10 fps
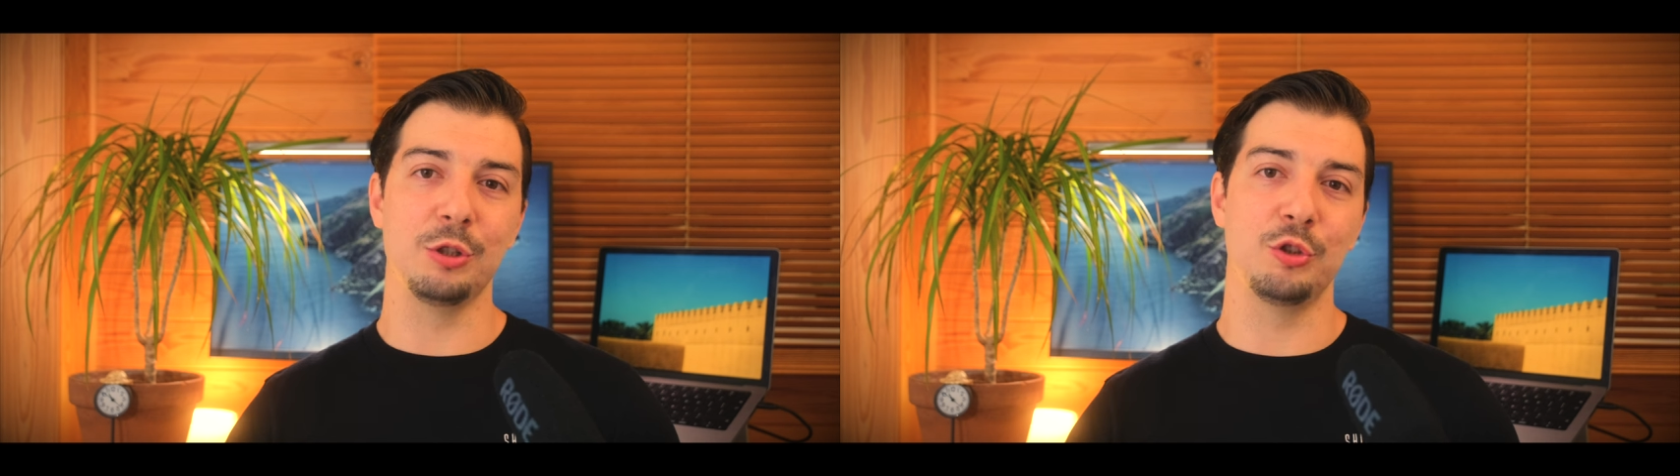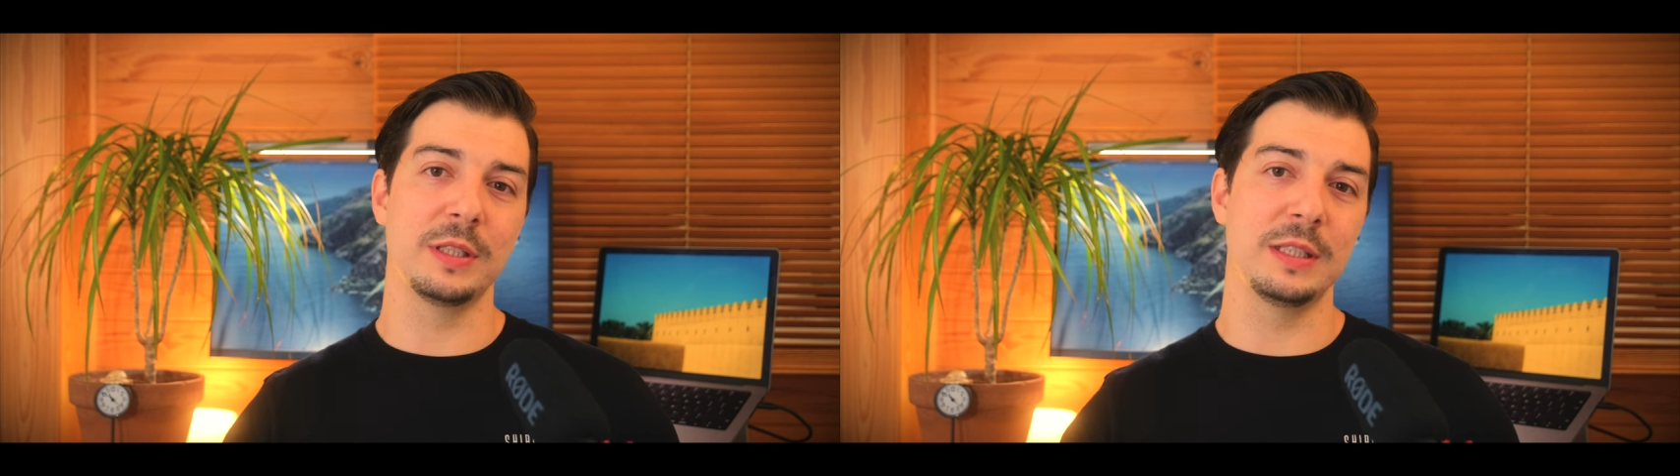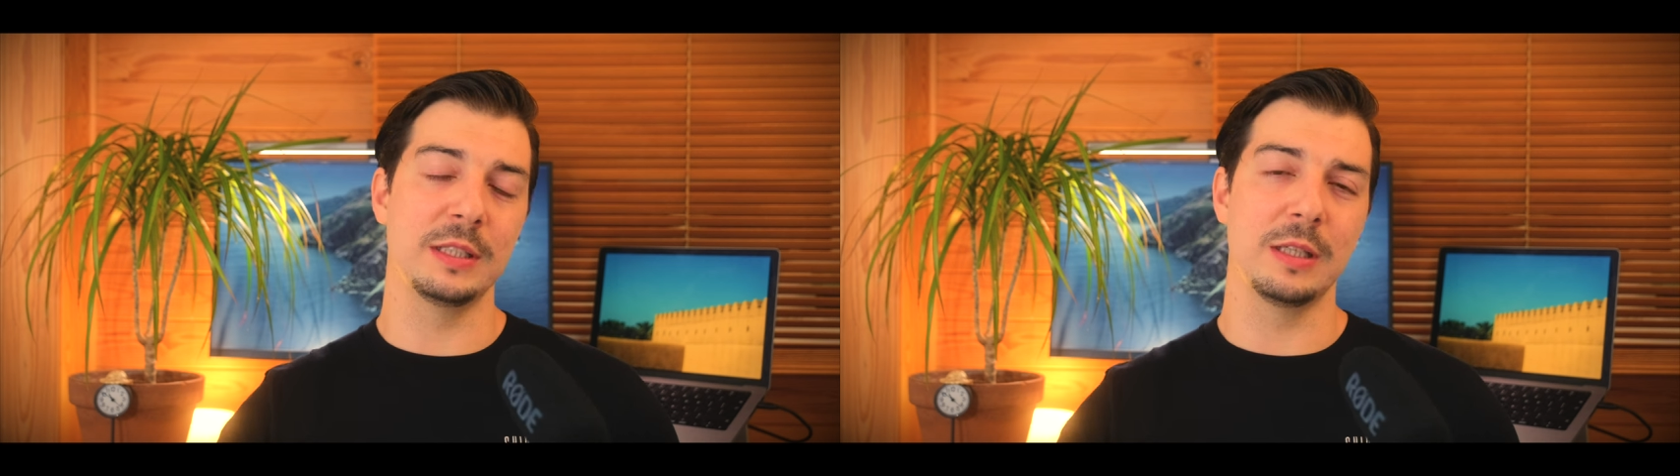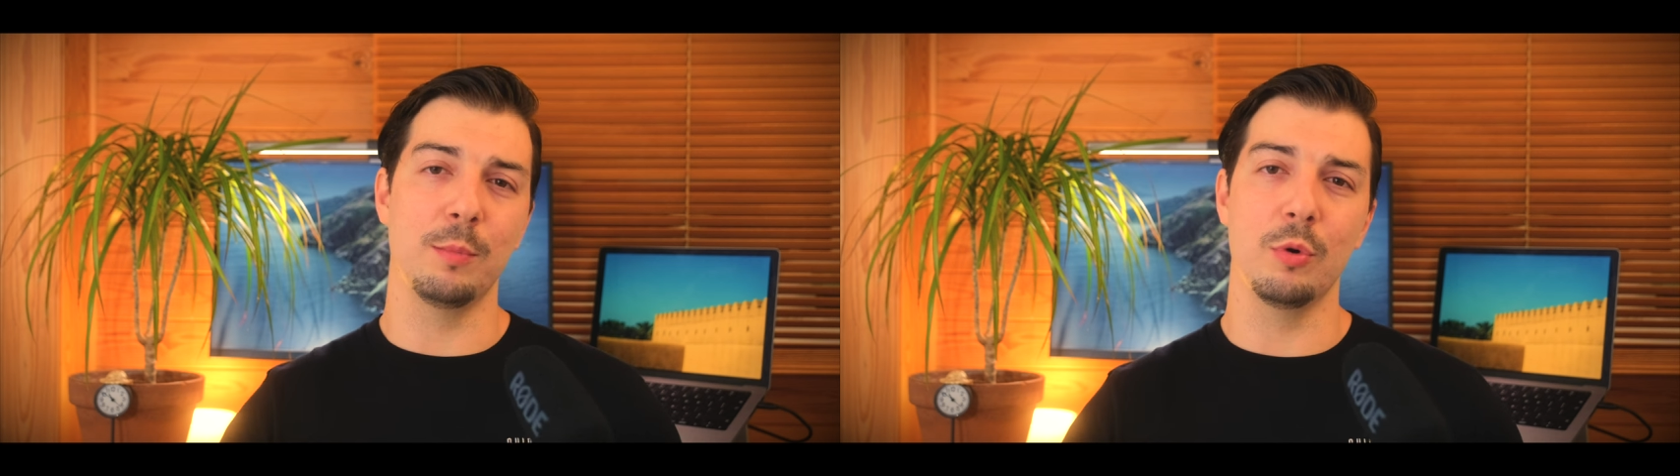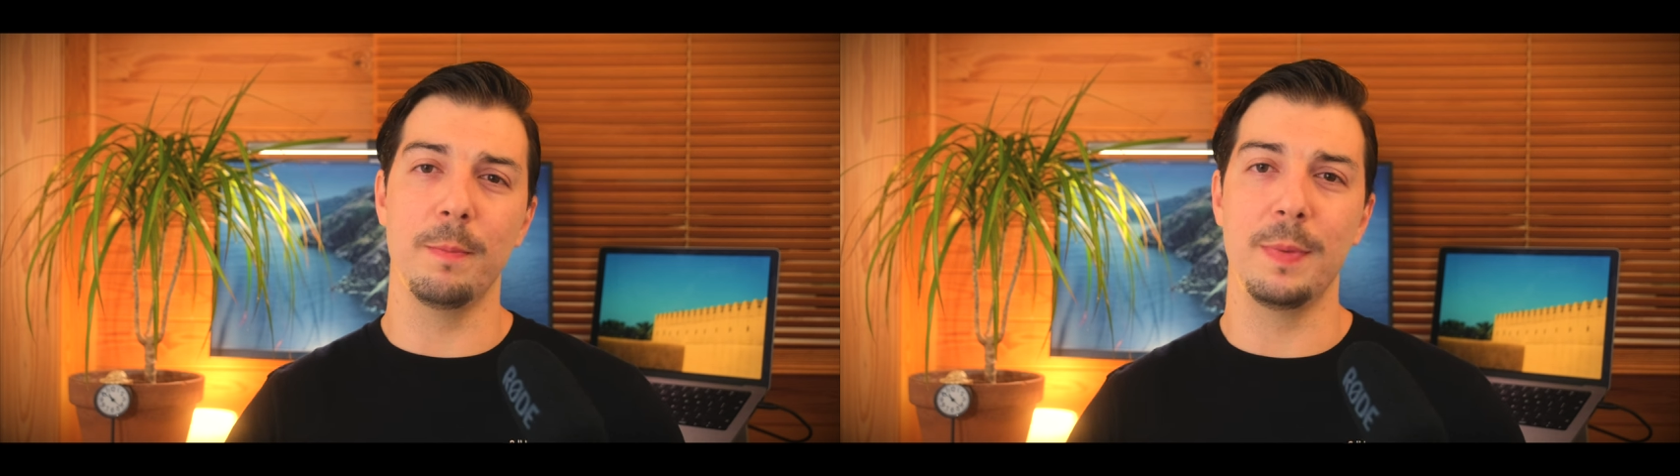dress in some
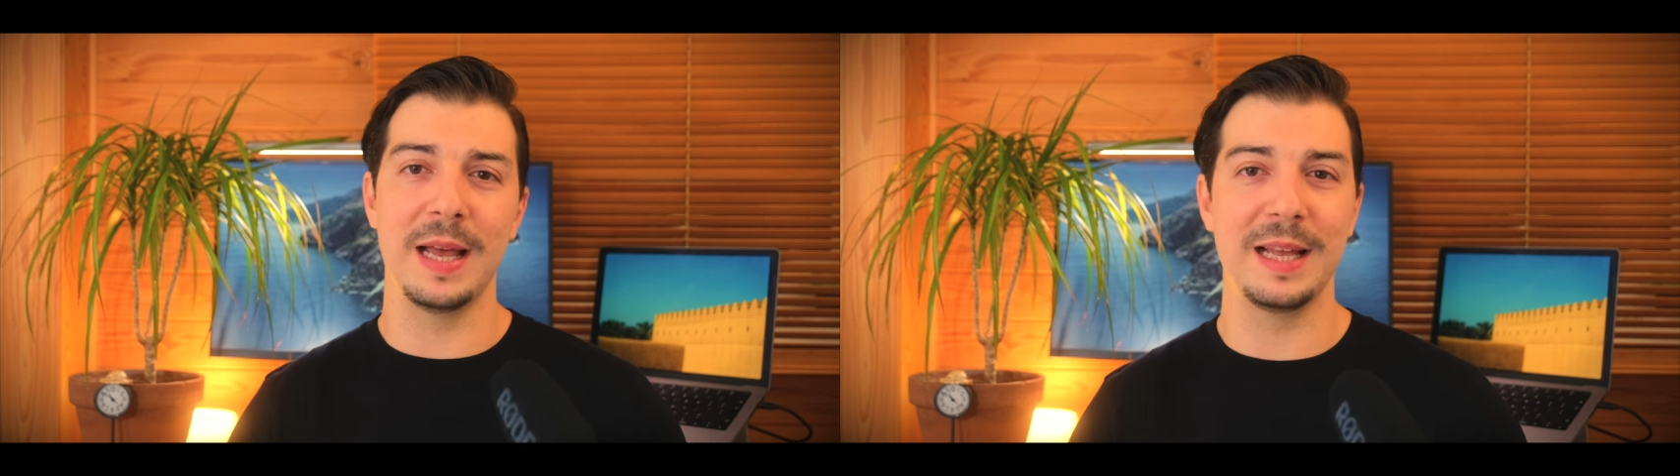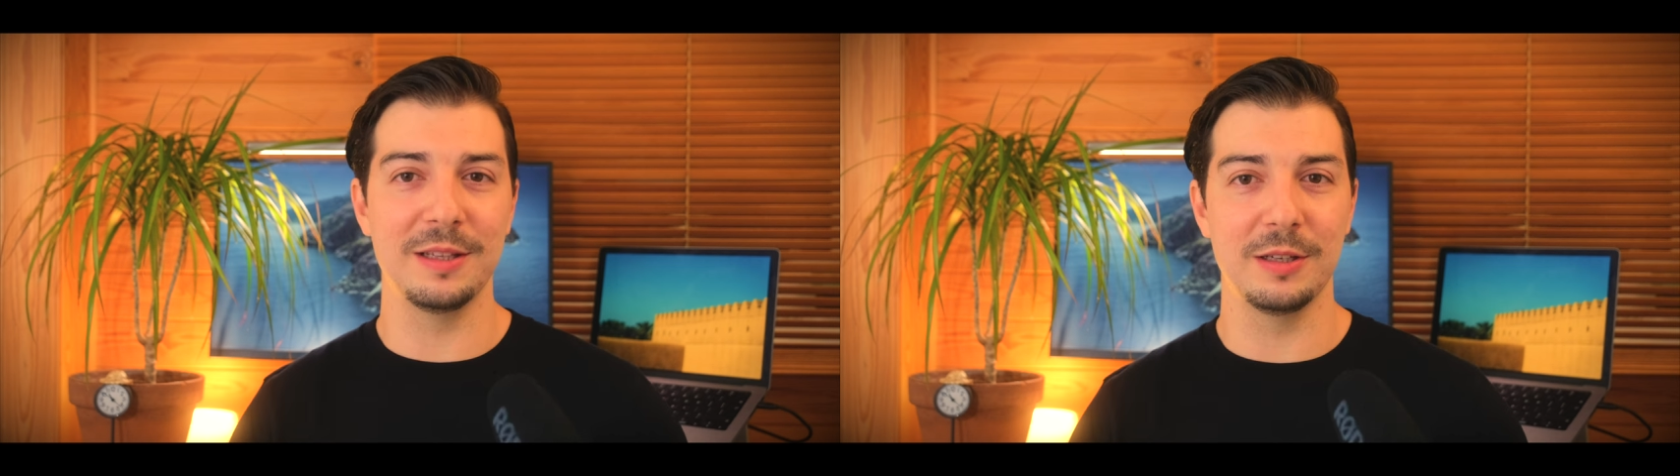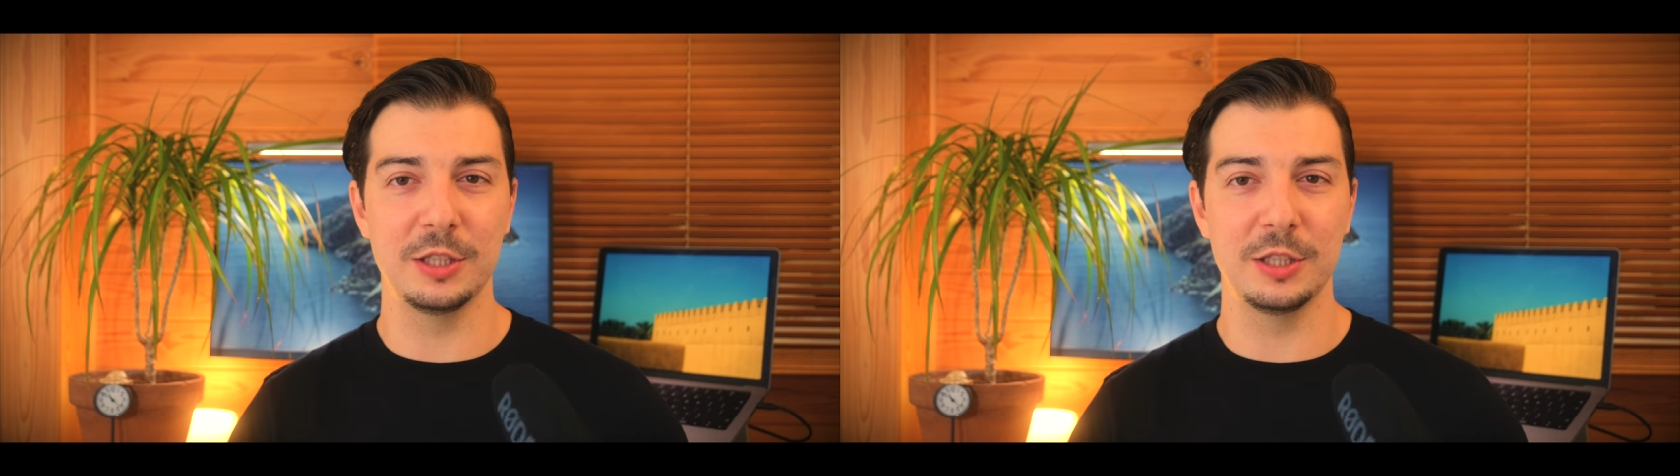more blander,